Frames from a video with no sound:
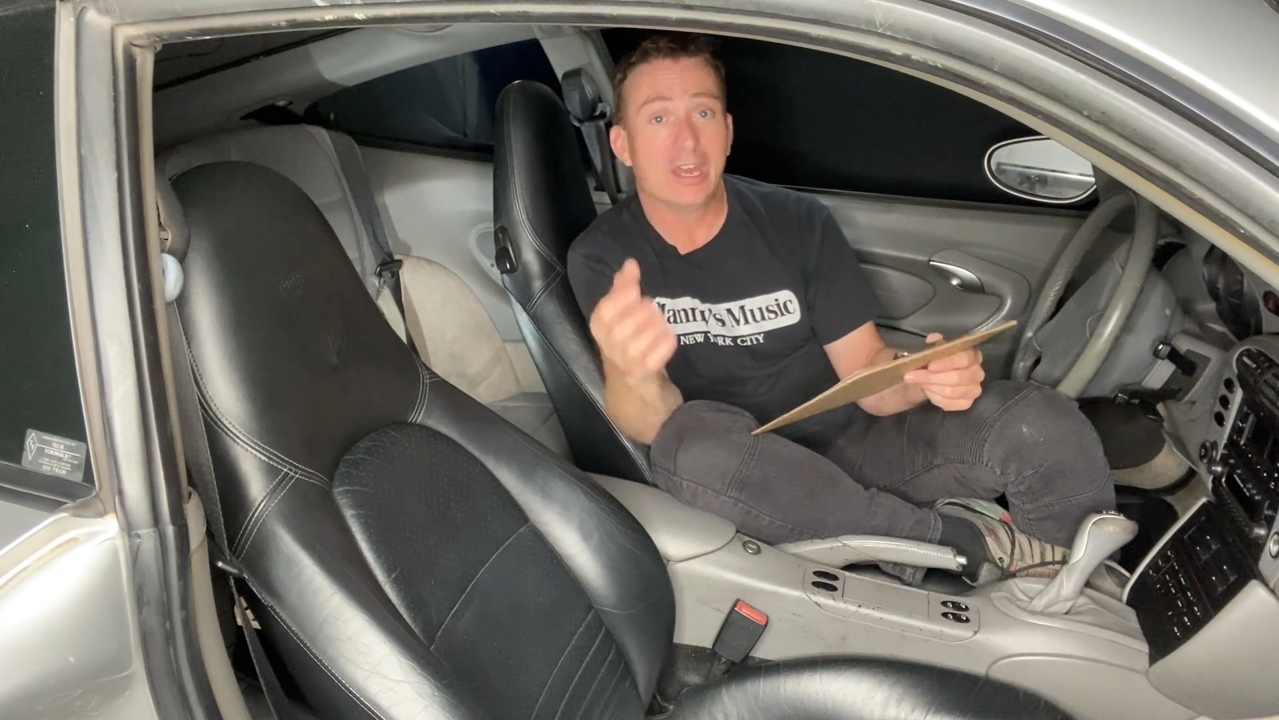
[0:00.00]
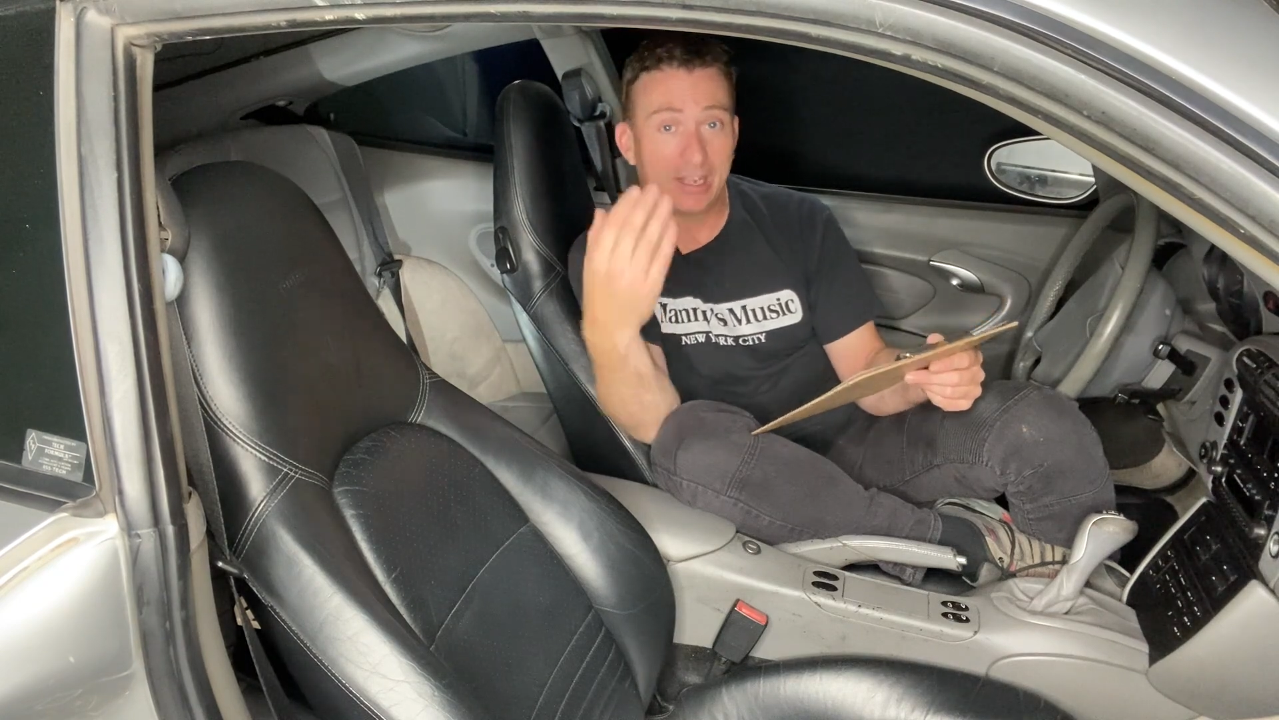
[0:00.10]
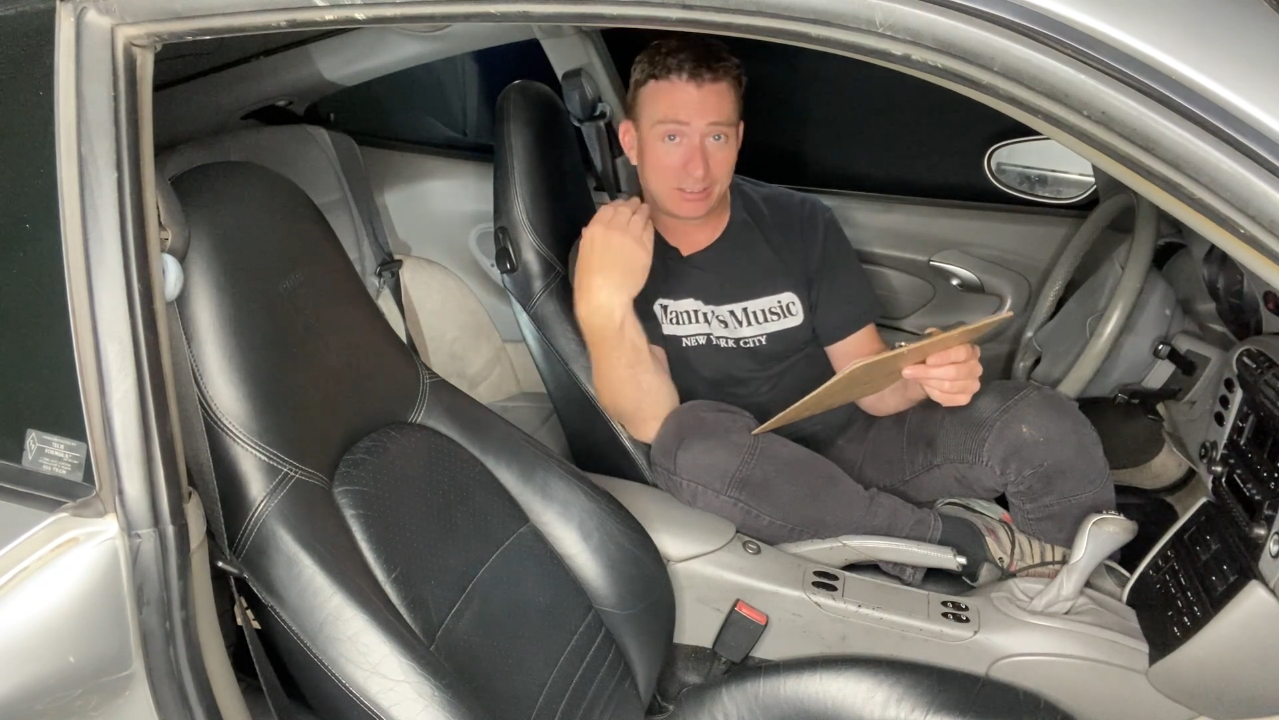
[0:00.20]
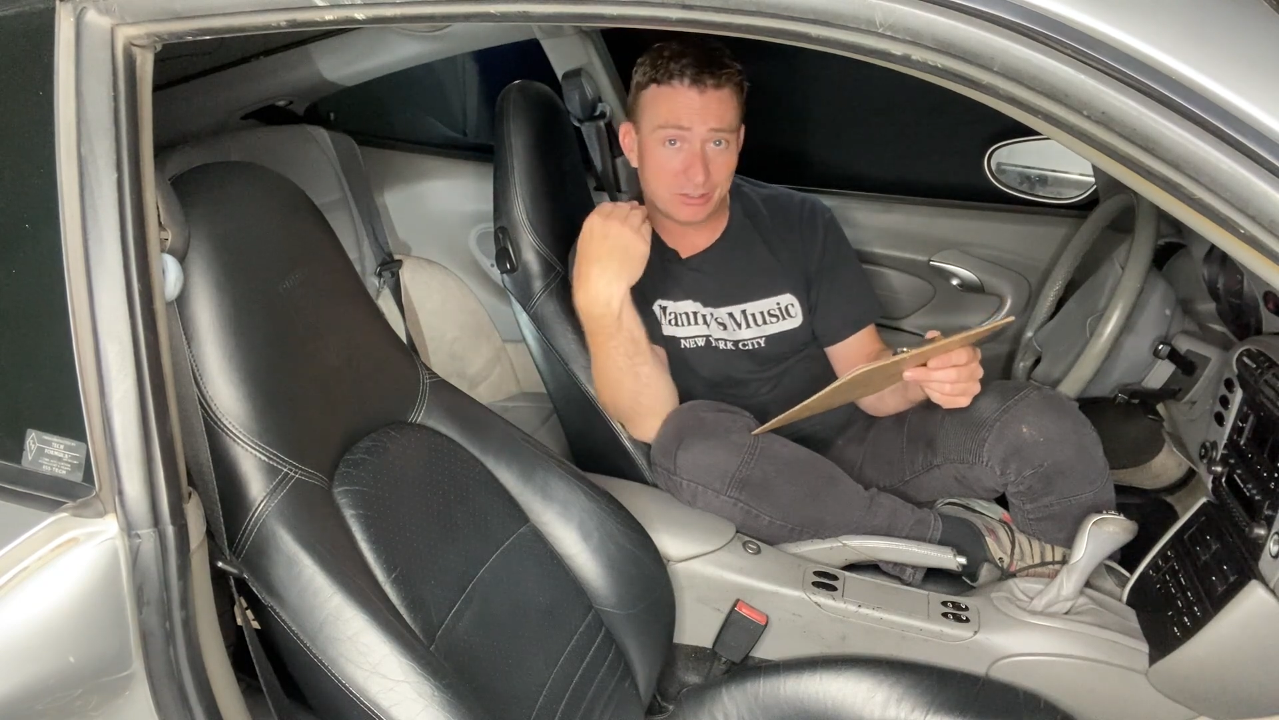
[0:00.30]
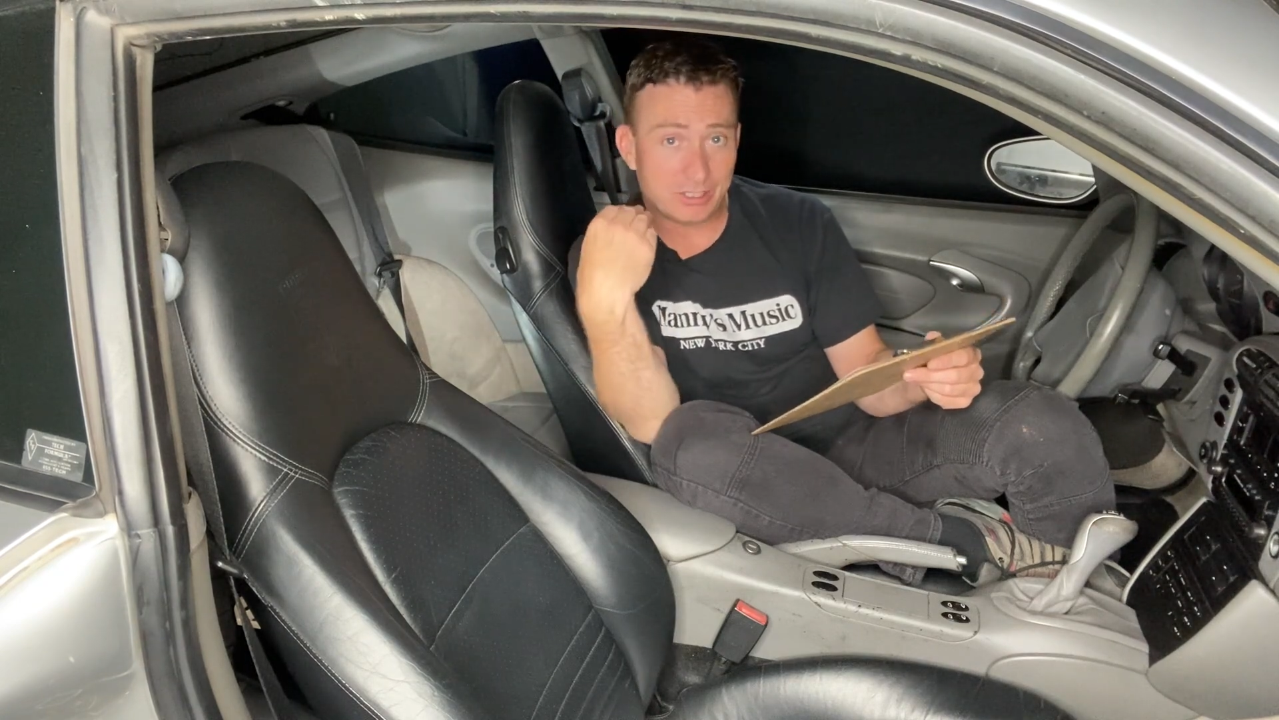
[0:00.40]

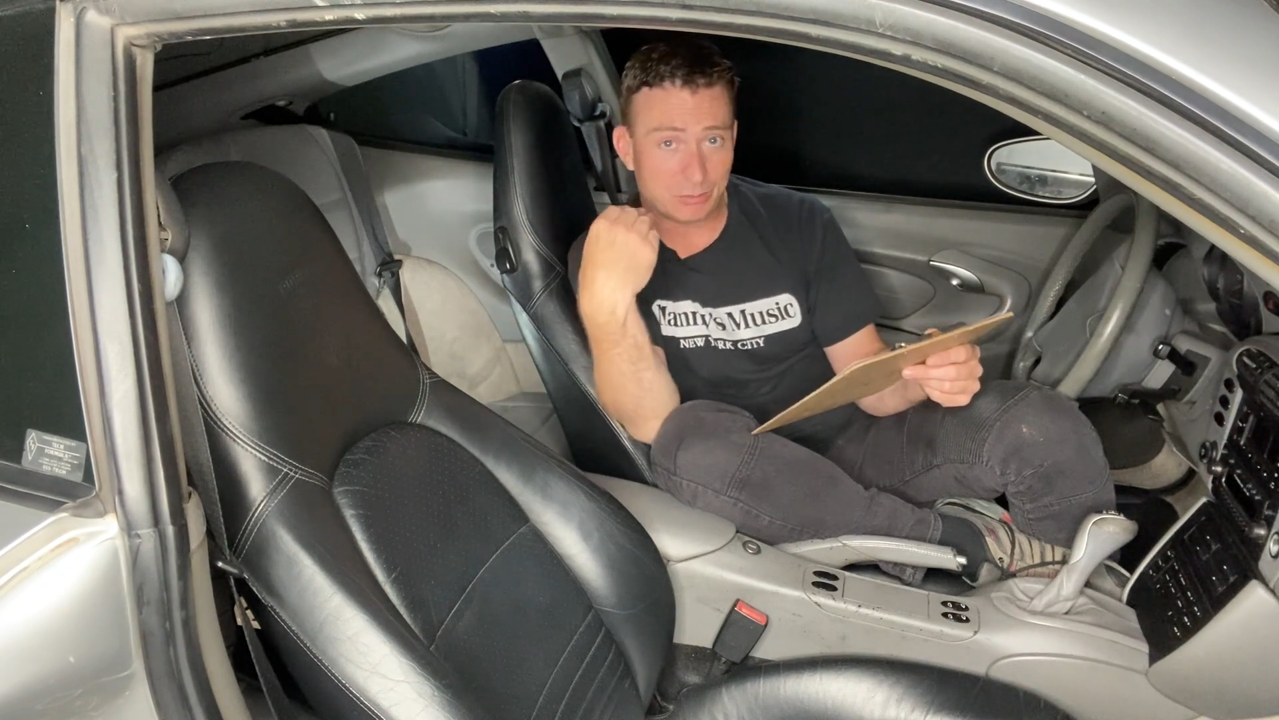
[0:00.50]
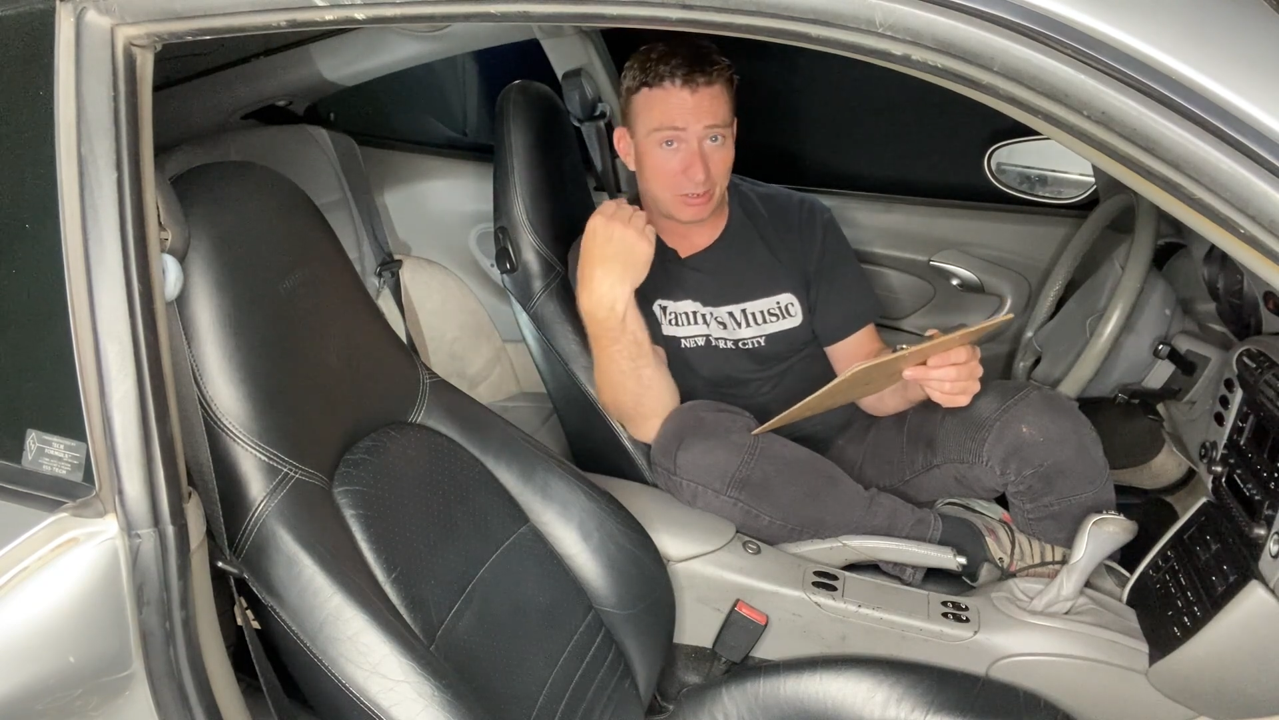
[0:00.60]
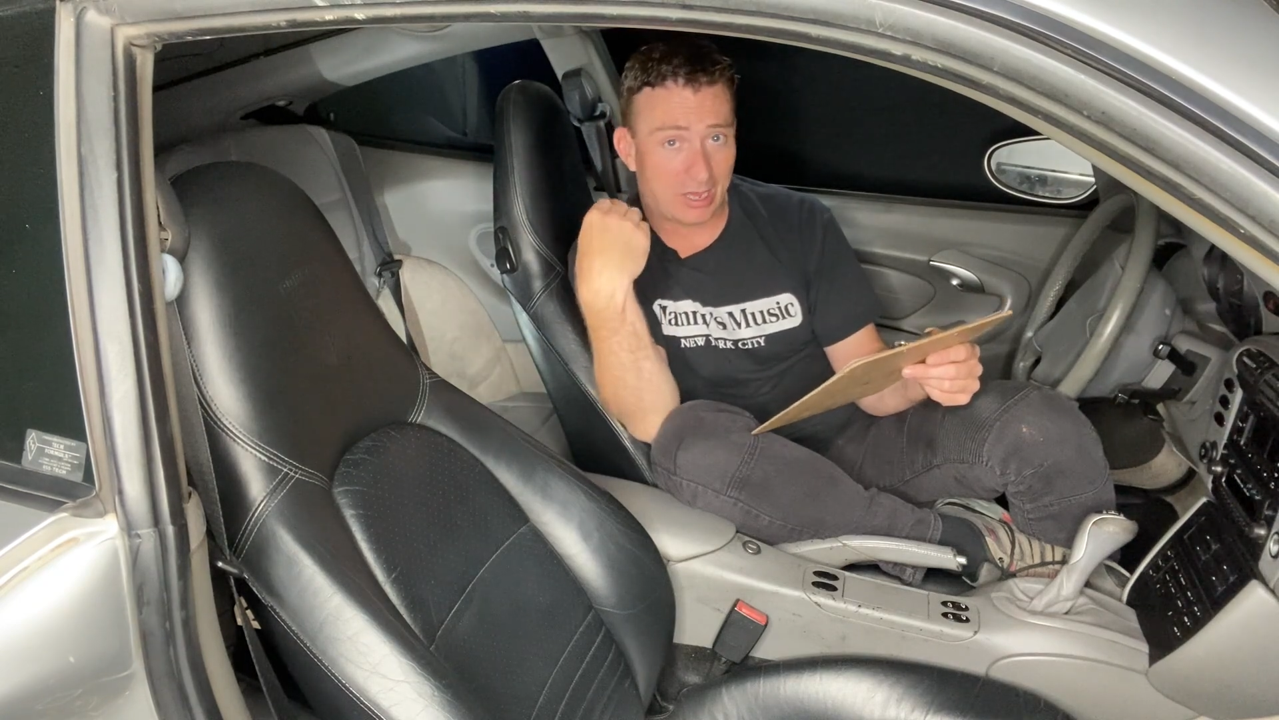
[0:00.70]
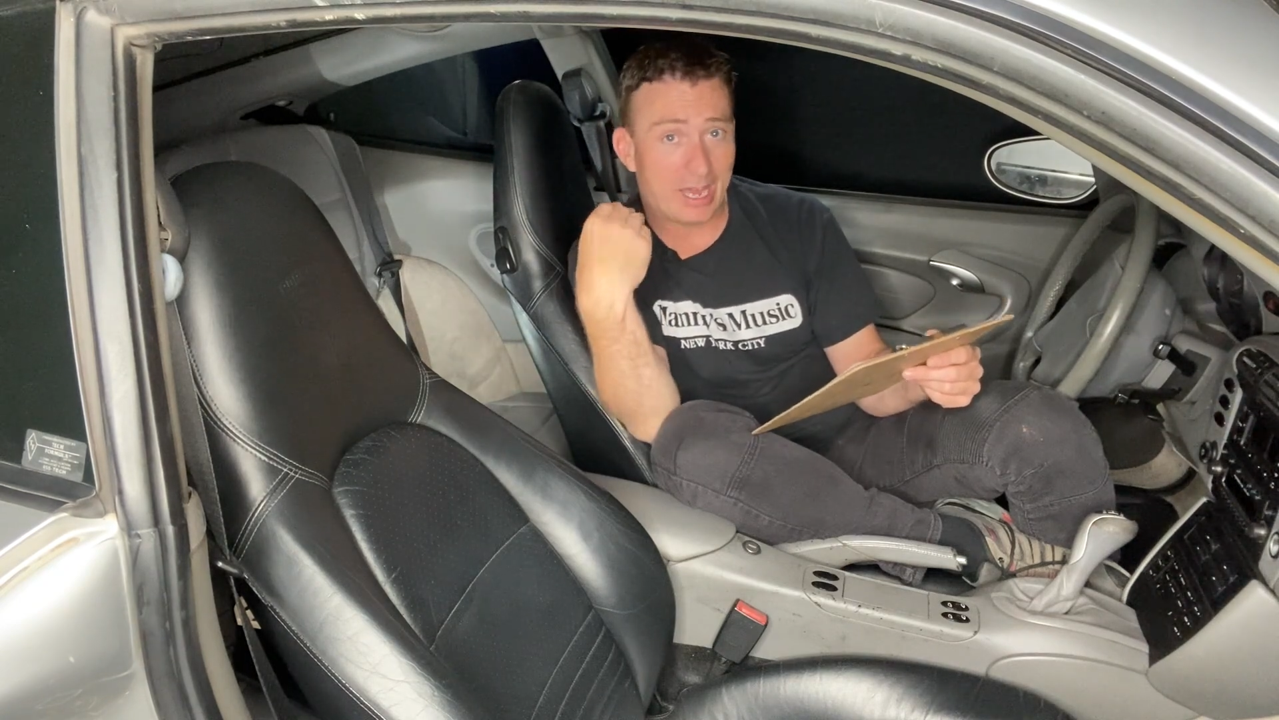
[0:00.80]
including what